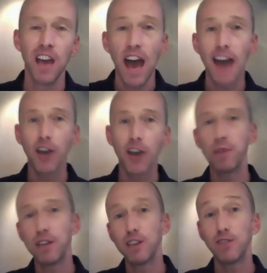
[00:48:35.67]
I hope
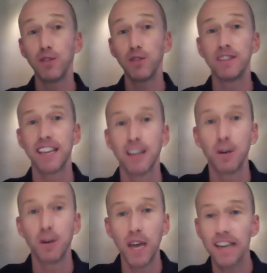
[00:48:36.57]
each of you is taking
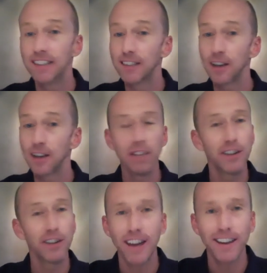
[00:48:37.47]
away some little
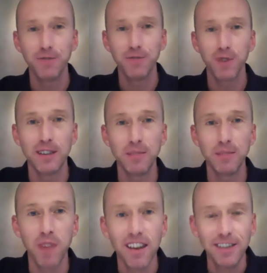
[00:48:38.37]
nugget of wisdom
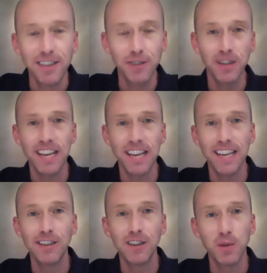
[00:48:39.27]
that you can take
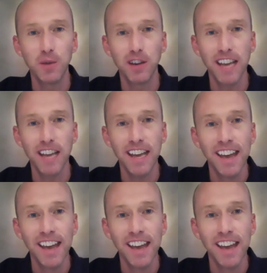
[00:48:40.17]
into your workday.